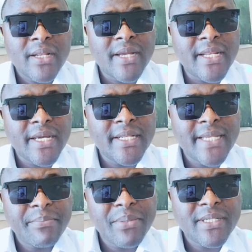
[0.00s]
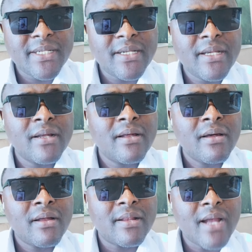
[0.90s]
Then in deputy,
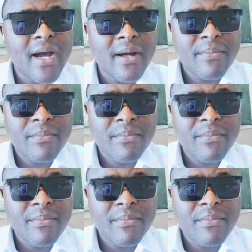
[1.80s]
now